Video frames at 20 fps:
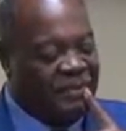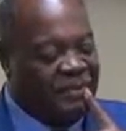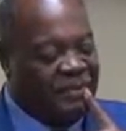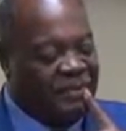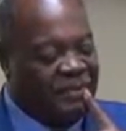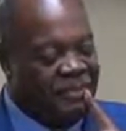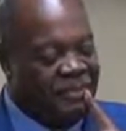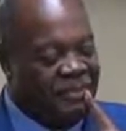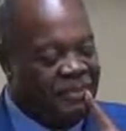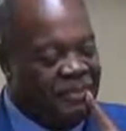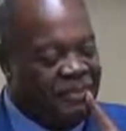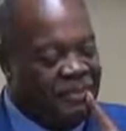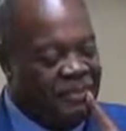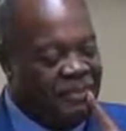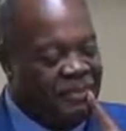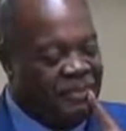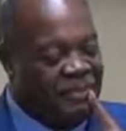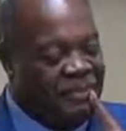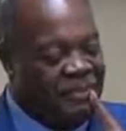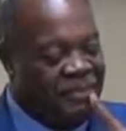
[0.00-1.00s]

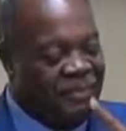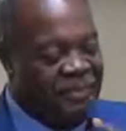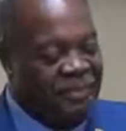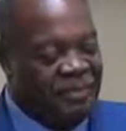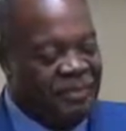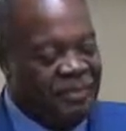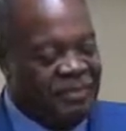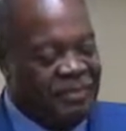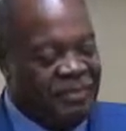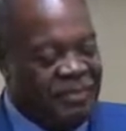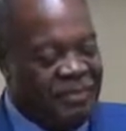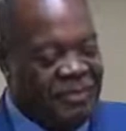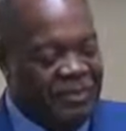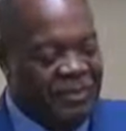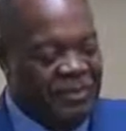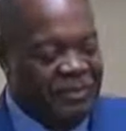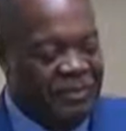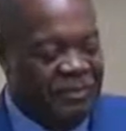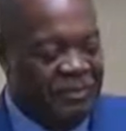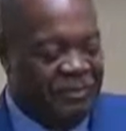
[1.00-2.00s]

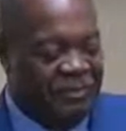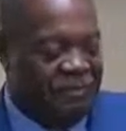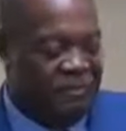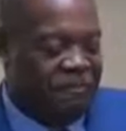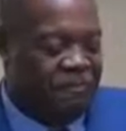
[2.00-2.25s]
No one is speaking in this clip.